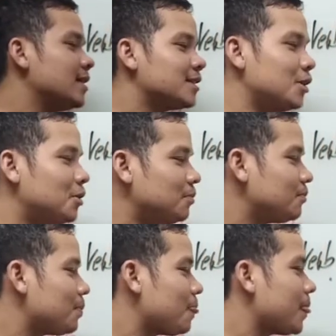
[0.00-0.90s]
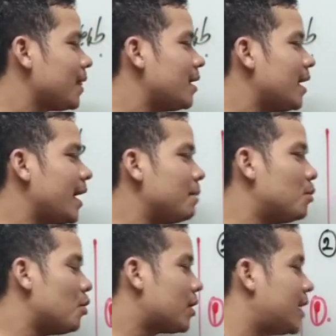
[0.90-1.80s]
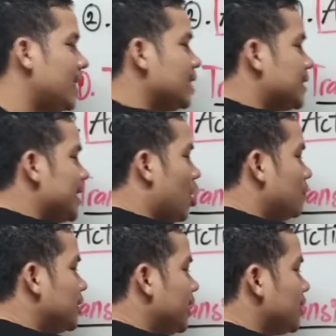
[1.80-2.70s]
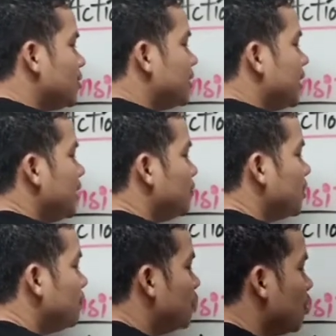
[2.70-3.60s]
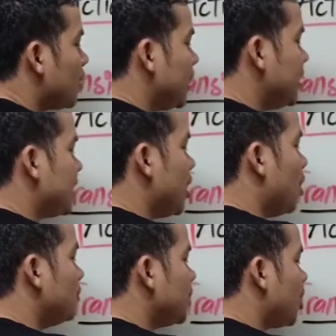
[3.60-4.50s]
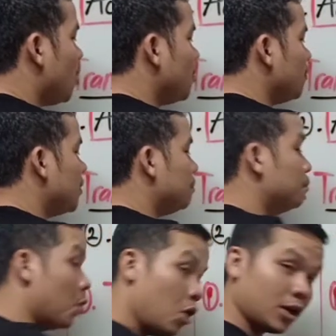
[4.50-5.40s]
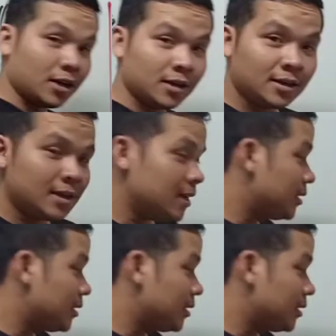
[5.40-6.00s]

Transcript: So a book, it is the object. You see the word book, it is the object of the verb bought.